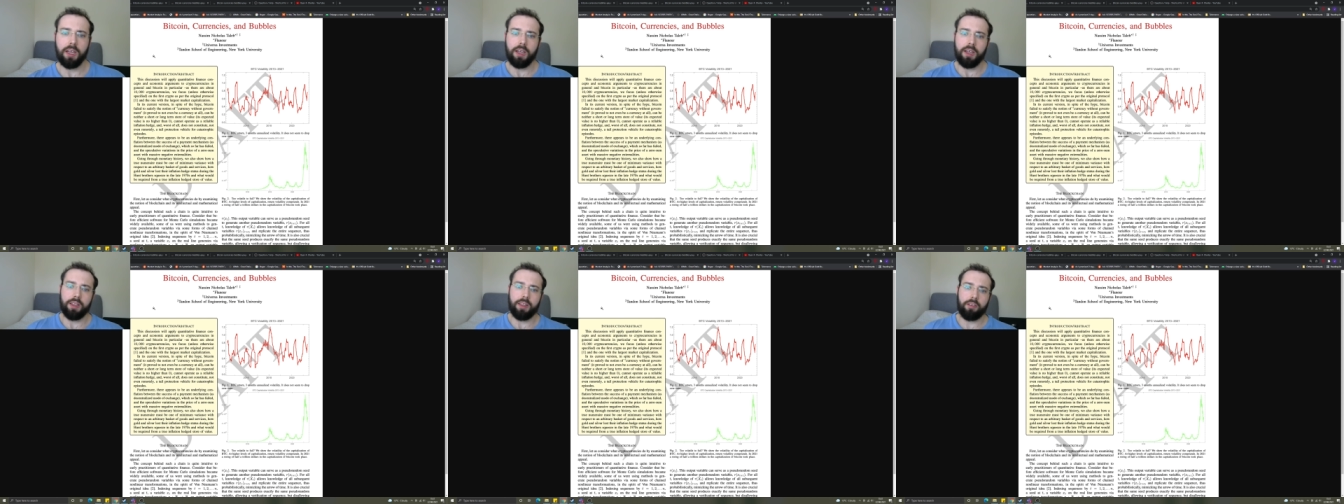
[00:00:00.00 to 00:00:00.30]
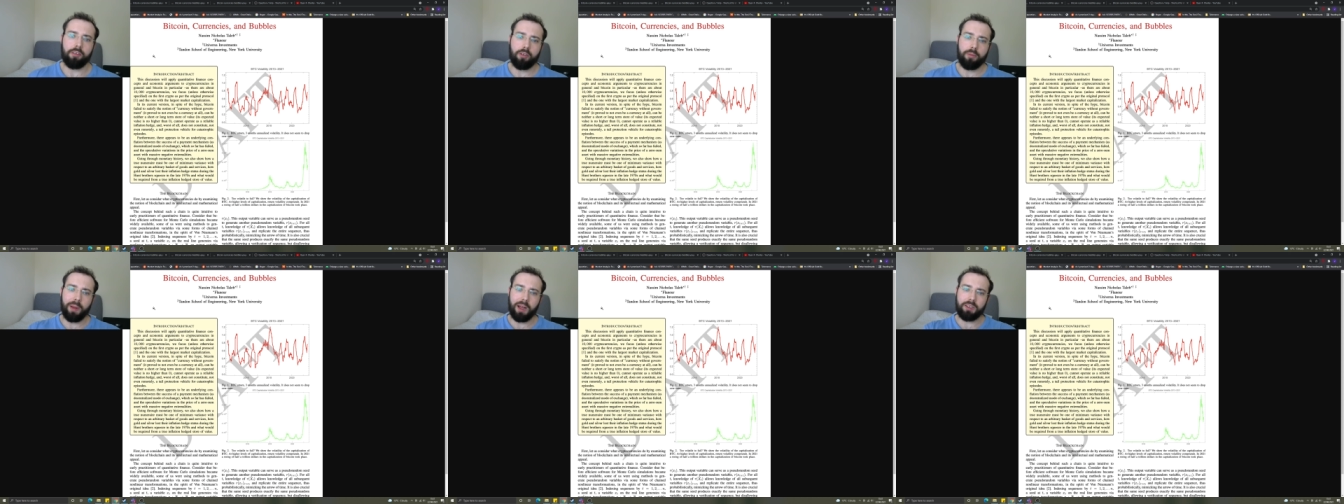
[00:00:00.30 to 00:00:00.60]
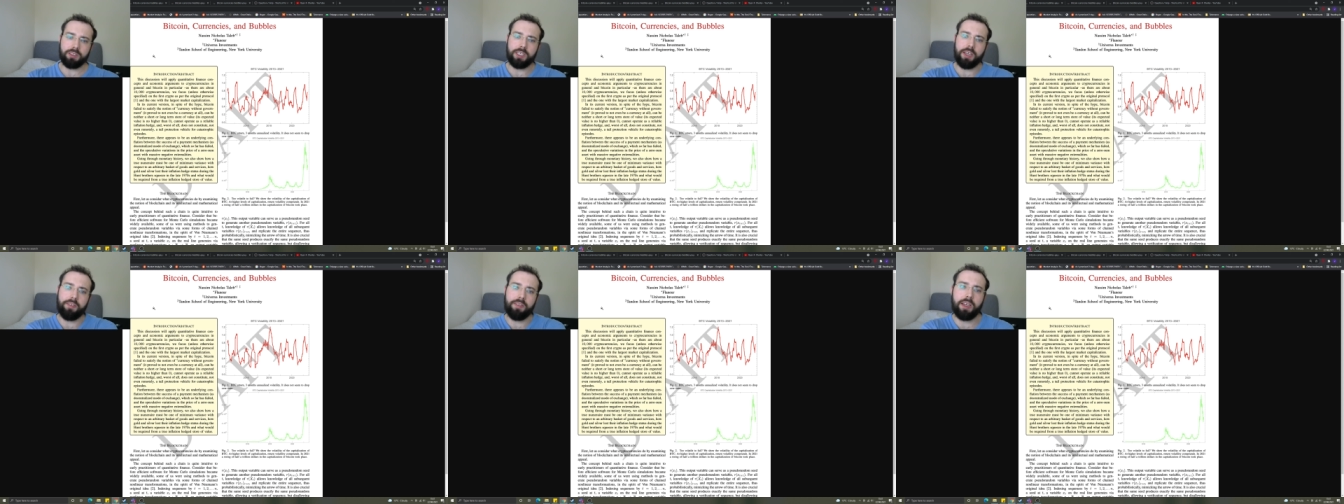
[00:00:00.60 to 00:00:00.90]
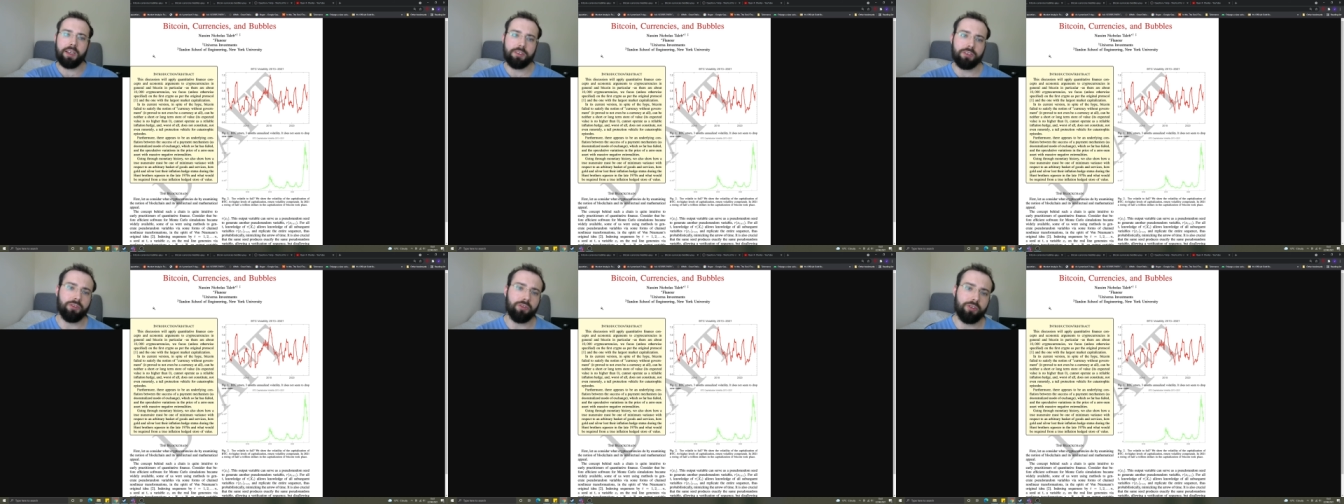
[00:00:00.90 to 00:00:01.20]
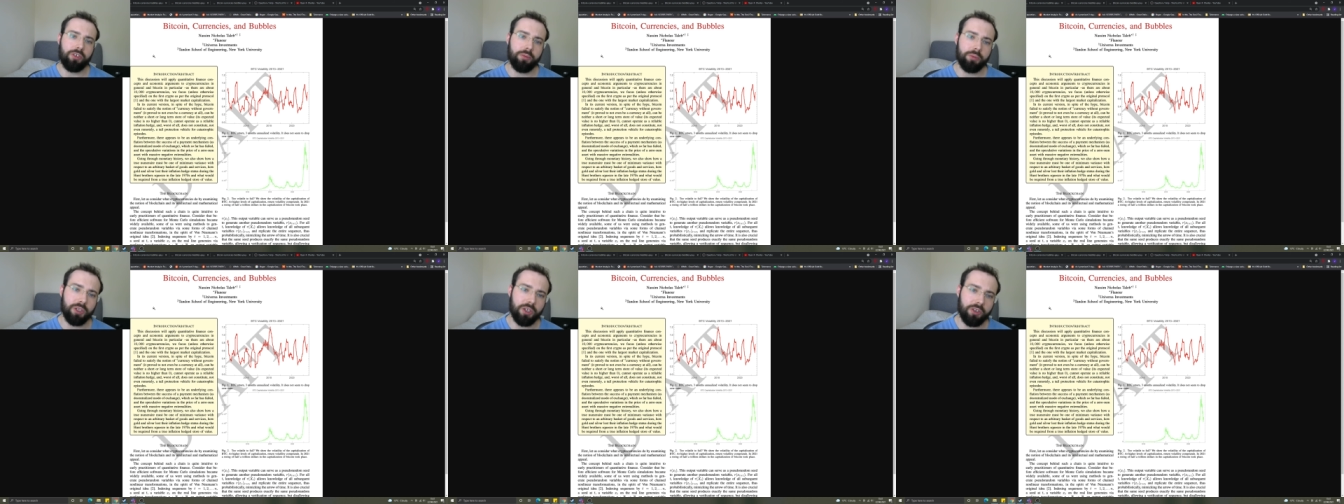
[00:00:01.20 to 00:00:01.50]
there are about 10,000
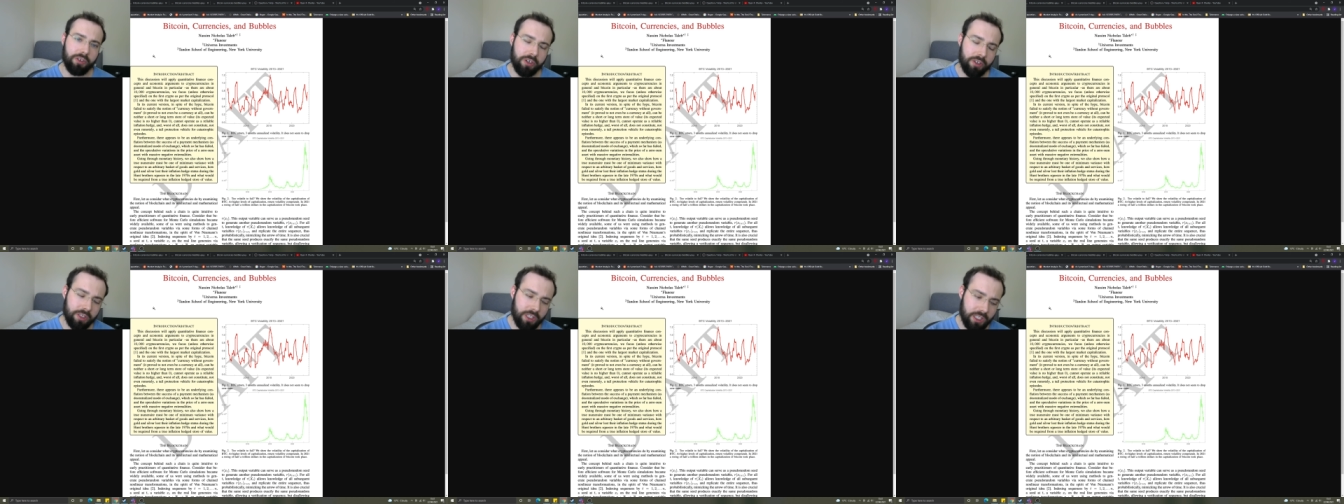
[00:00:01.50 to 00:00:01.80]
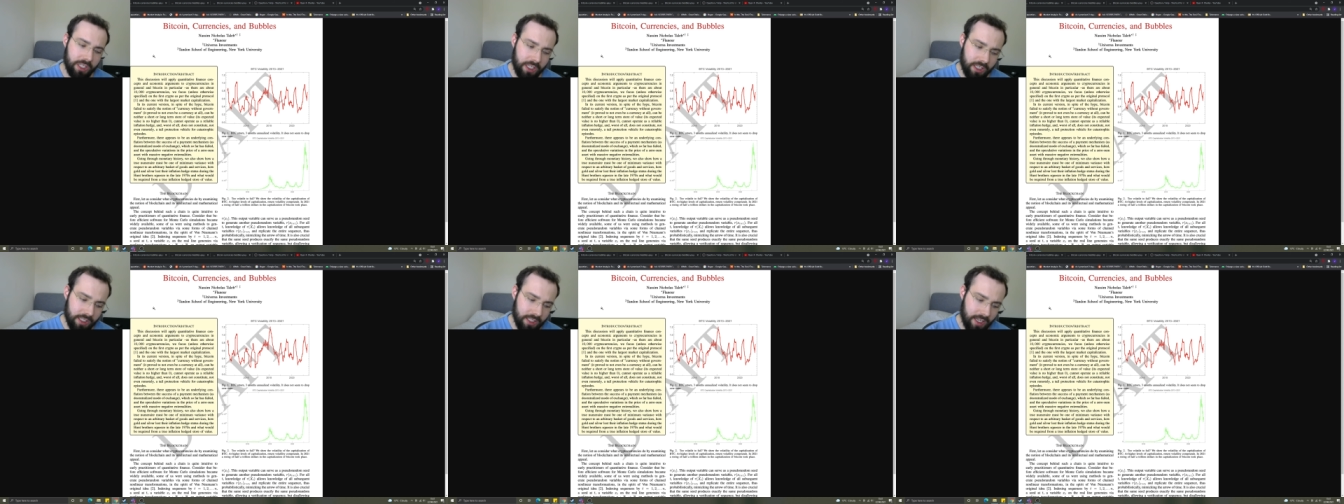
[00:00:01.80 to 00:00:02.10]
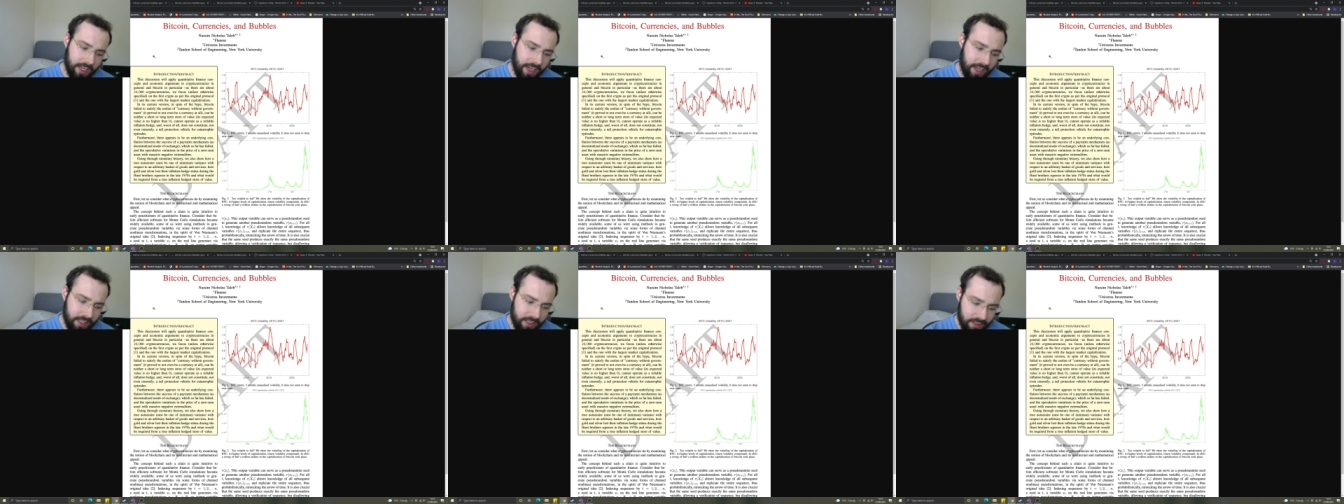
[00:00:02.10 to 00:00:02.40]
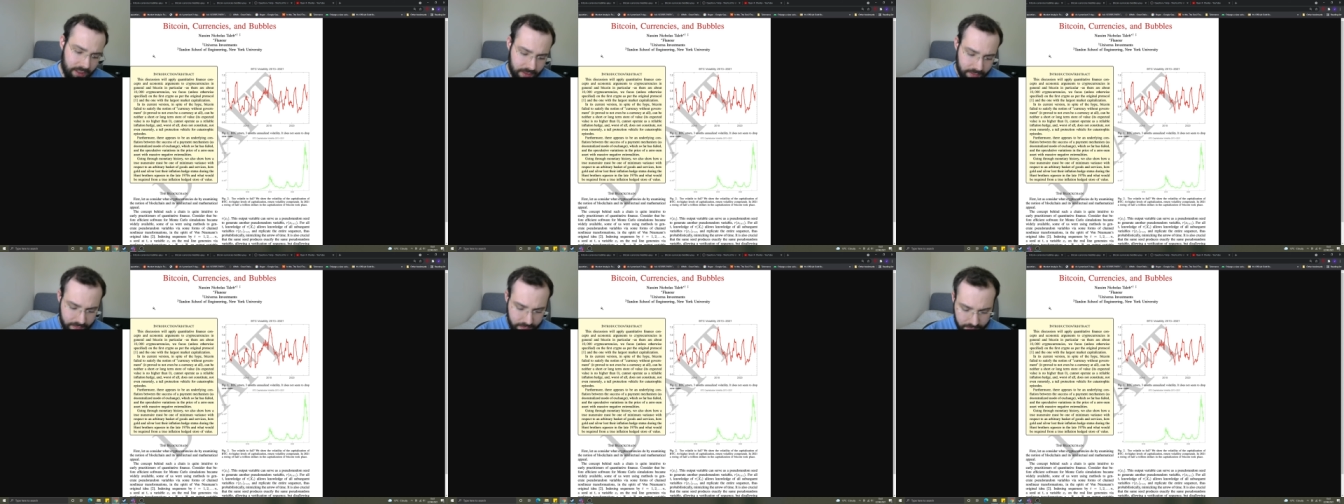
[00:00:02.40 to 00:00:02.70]
cryptocurrencies and